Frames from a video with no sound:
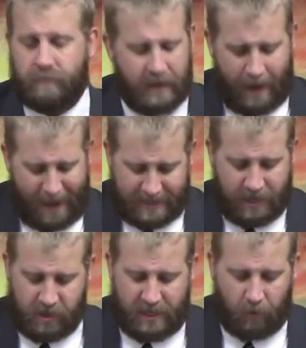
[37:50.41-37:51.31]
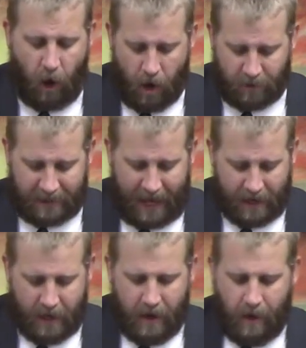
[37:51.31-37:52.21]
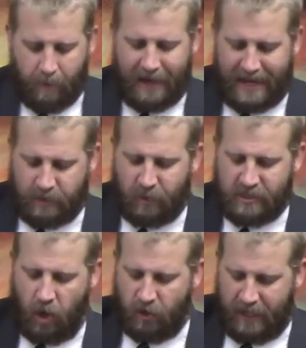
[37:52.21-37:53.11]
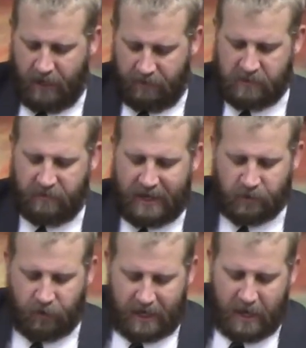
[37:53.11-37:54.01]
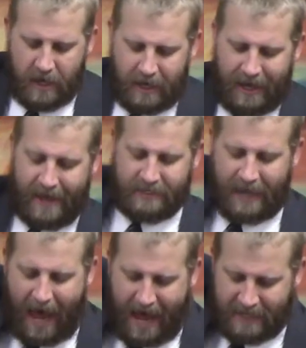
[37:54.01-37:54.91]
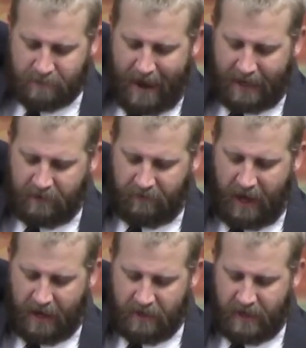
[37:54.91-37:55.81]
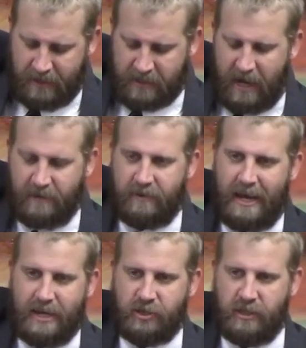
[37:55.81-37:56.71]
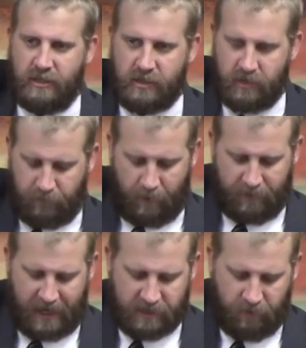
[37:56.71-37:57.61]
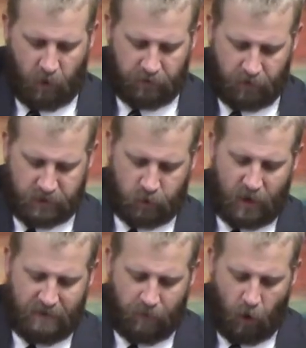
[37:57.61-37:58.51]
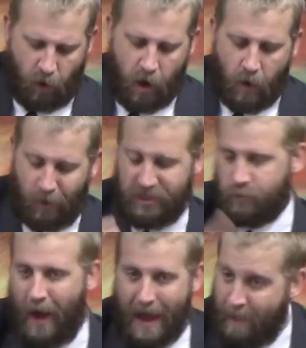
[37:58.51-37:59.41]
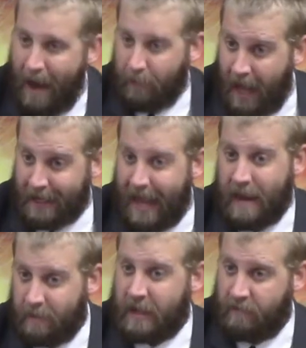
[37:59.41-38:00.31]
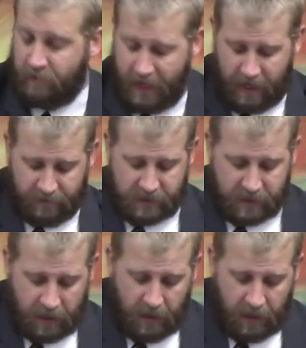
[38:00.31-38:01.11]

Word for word: And I'm not saying there's anything wrong with that, but as a result then of this victory, Hezekiah is magnified in the sight of the nations from thenceforth. Verse 24, which is why Babylon came to give gifts.